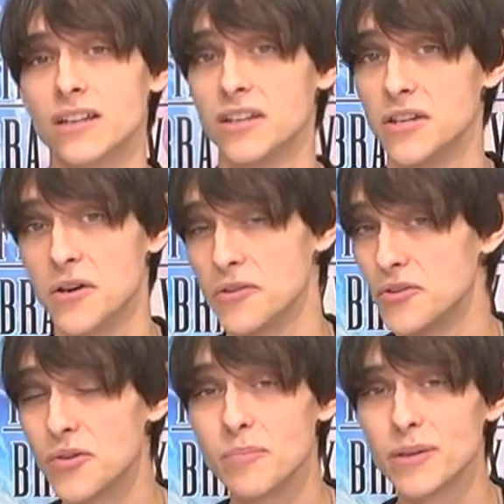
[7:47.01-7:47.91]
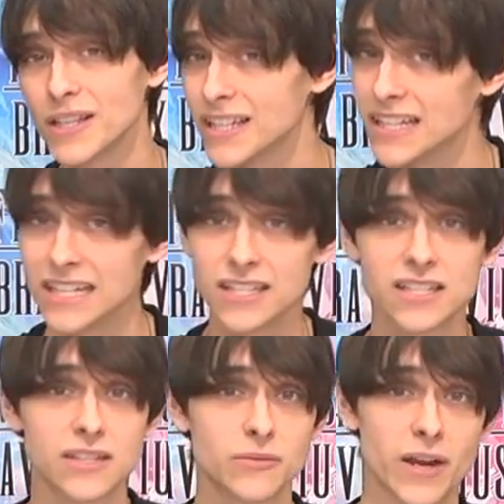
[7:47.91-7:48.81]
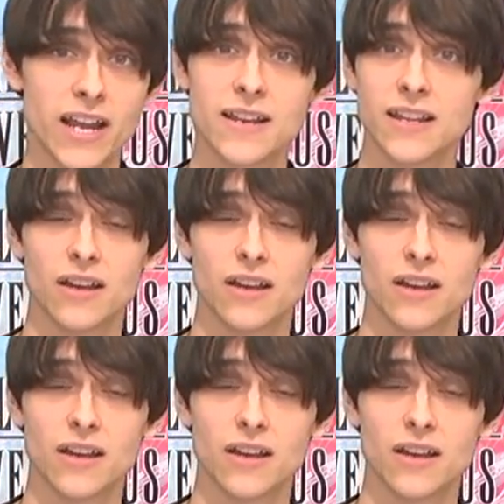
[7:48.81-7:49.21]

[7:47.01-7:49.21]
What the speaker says: new abilities, right,